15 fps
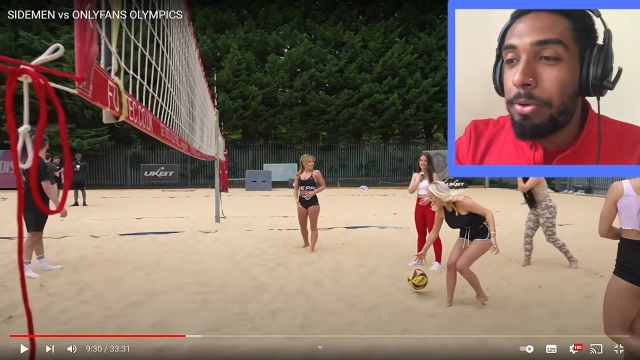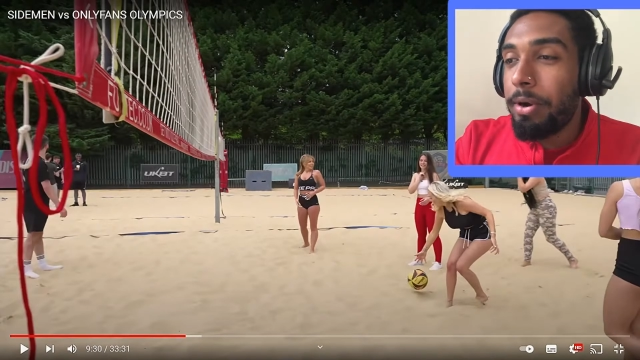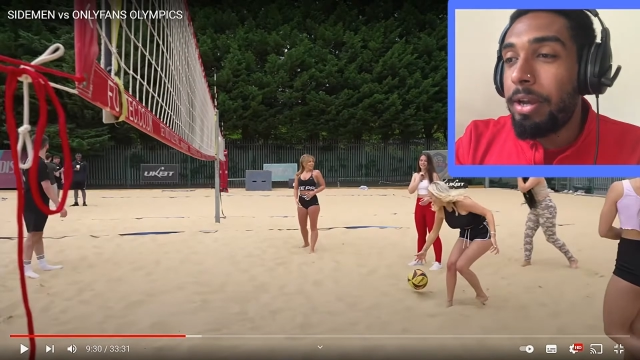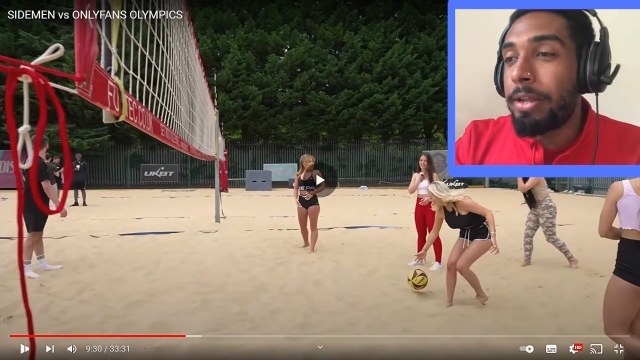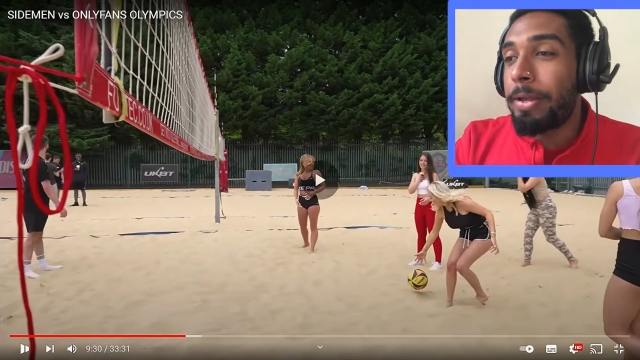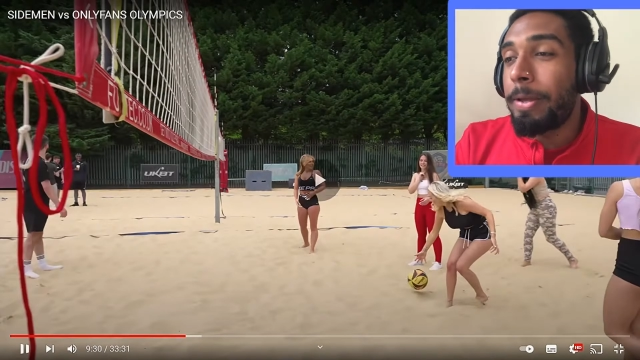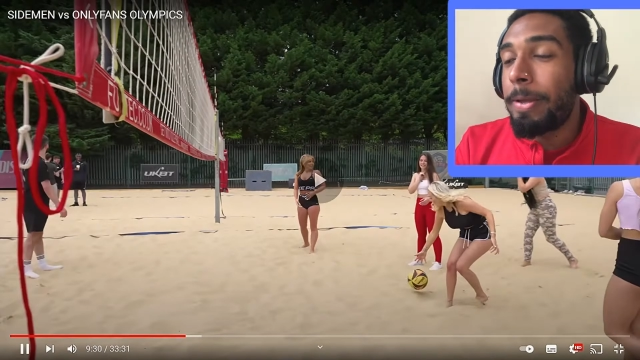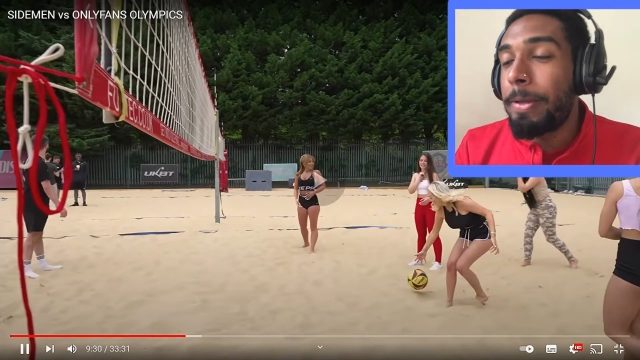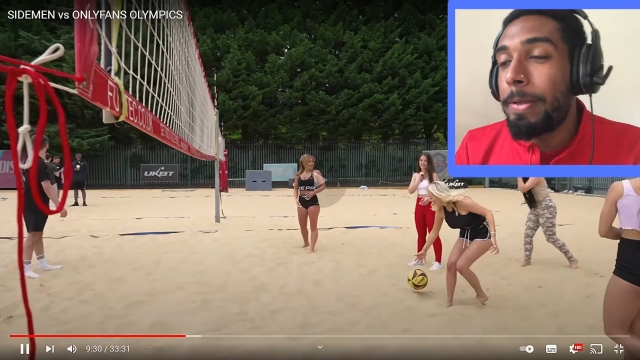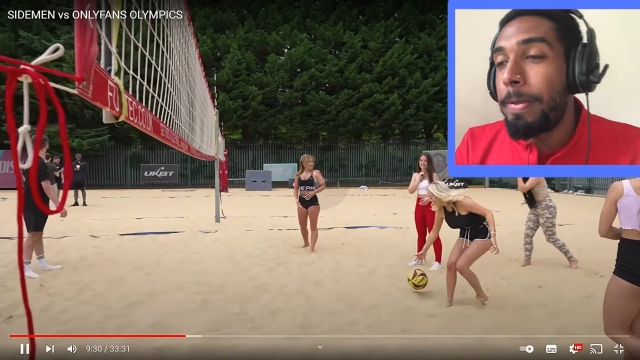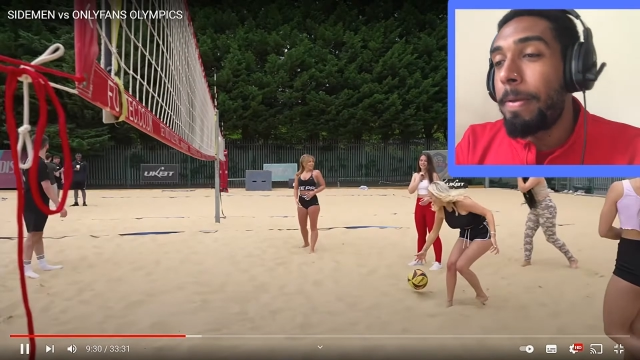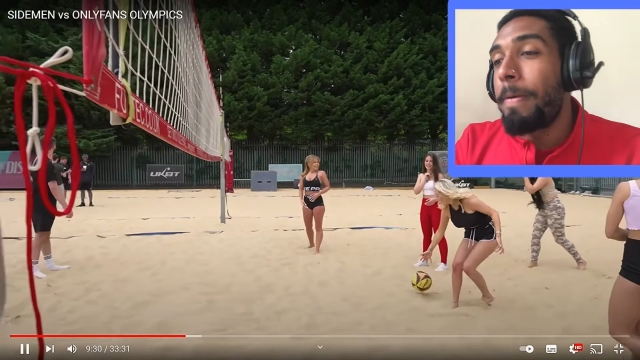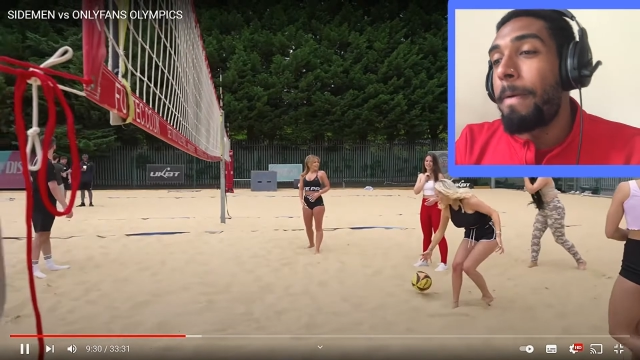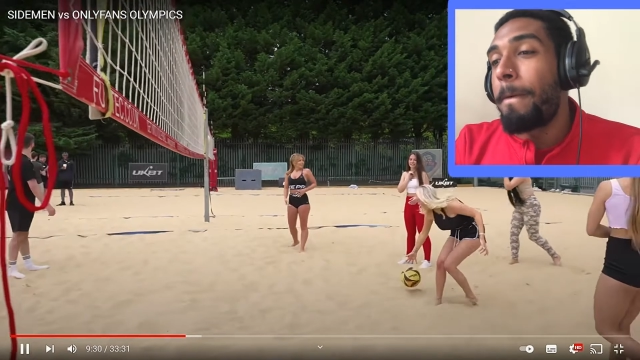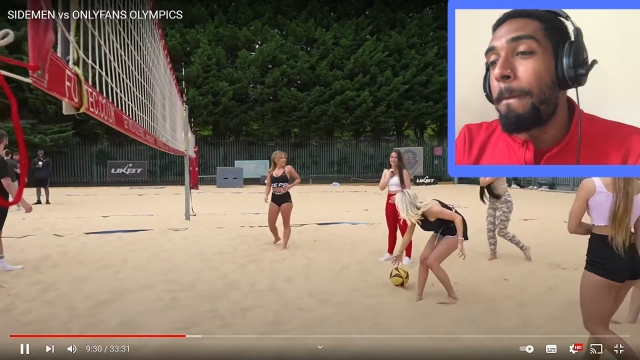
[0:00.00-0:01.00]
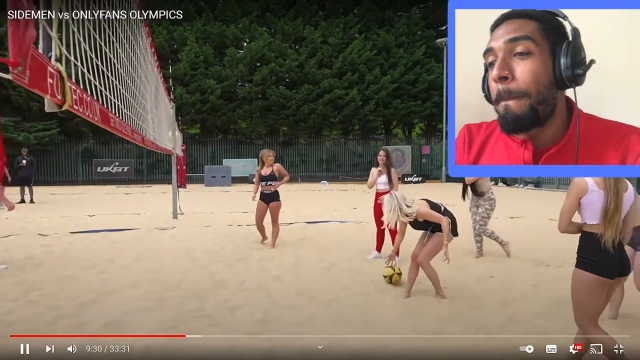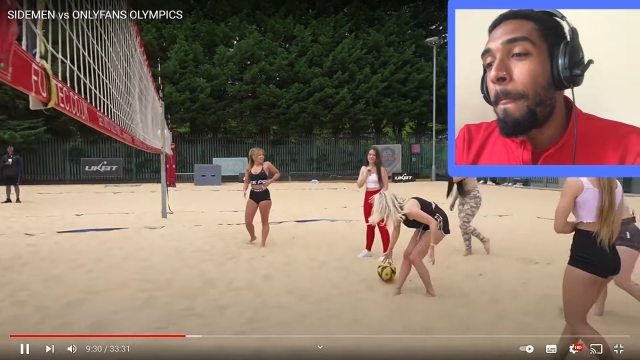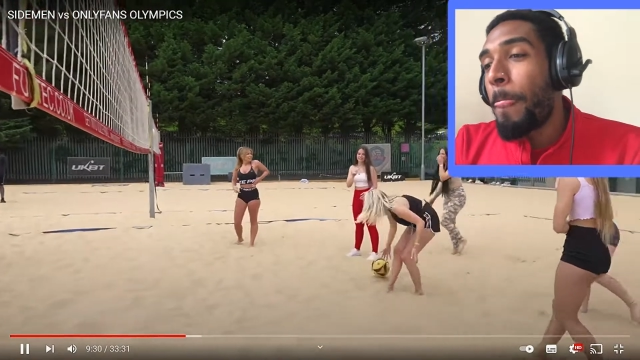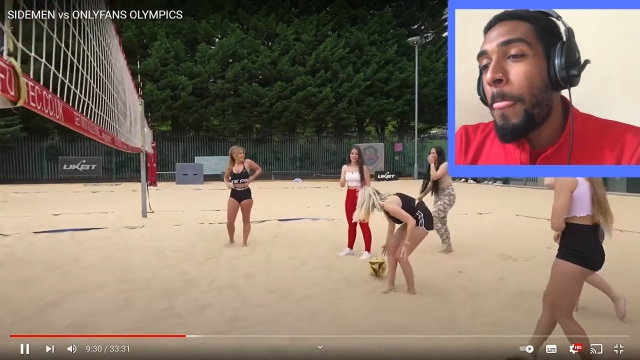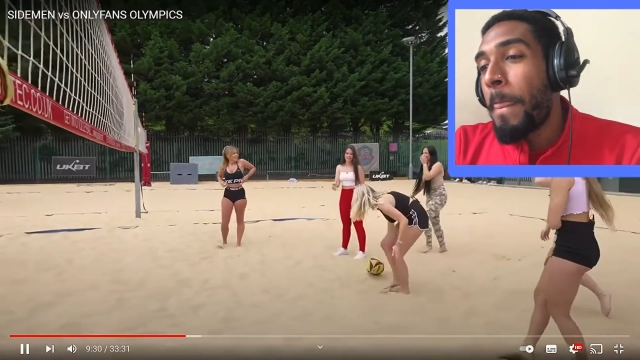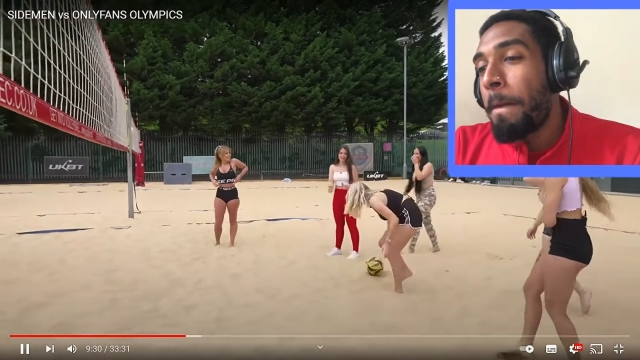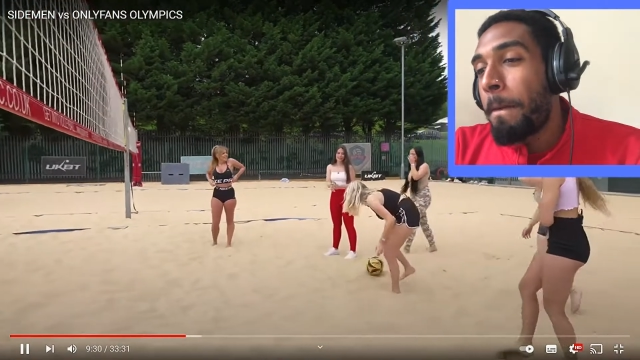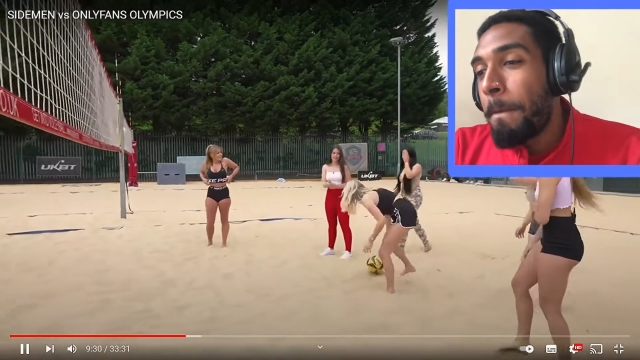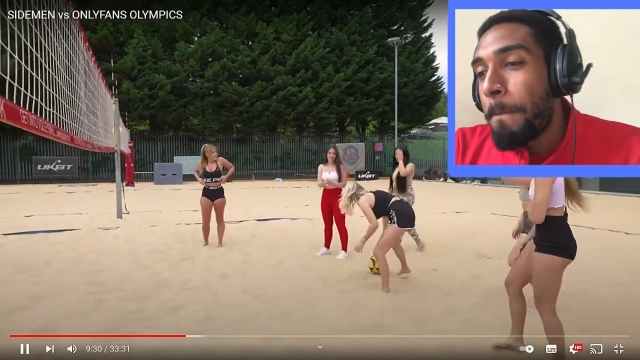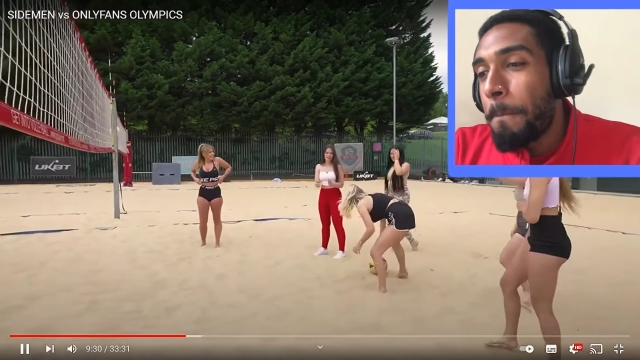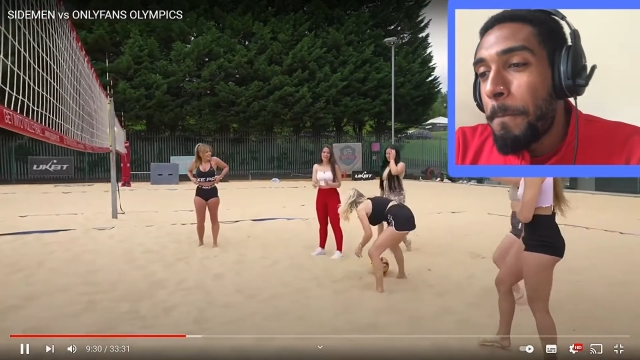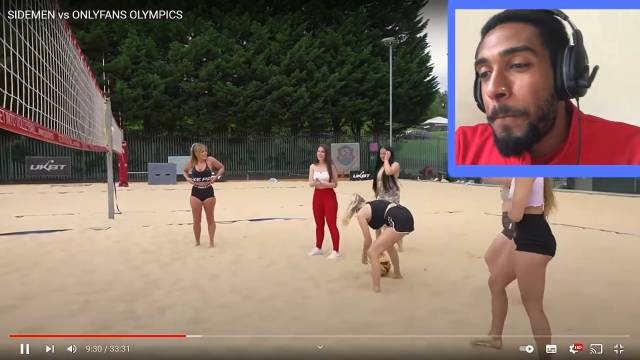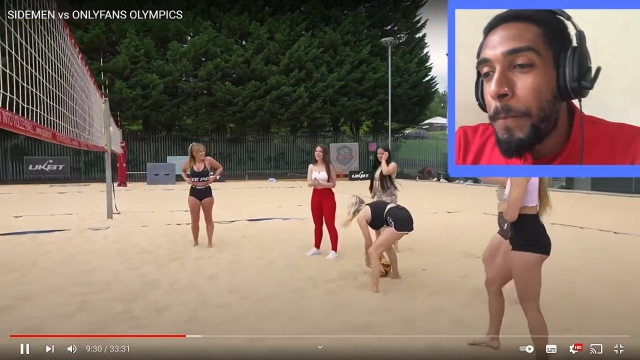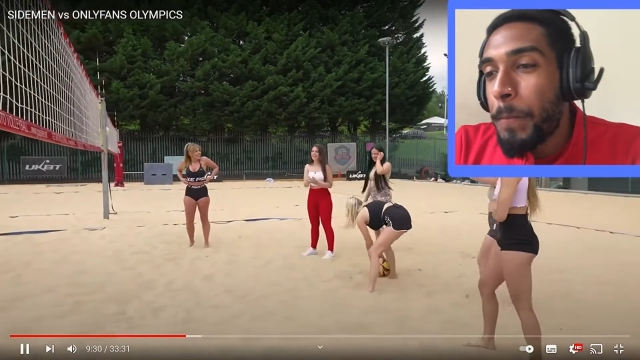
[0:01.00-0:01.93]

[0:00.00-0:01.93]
great. Second serve. Wait,